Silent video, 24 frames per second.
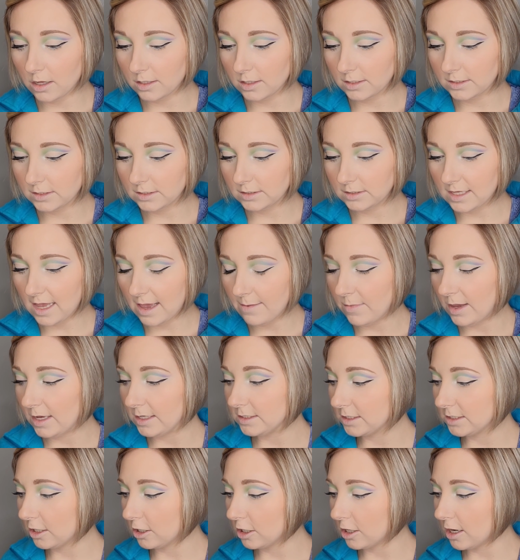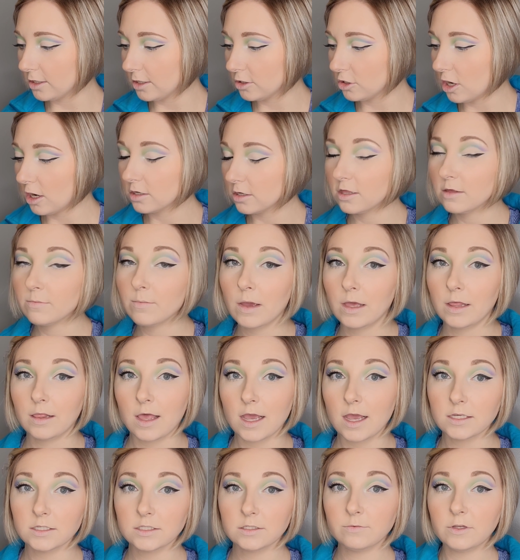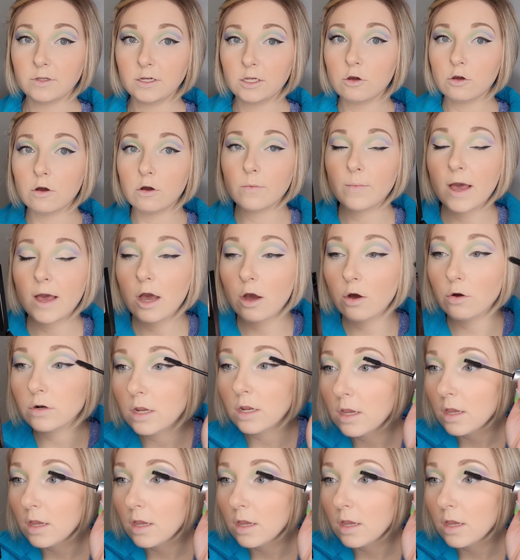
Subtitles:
This is that mascara I talked in my last video about.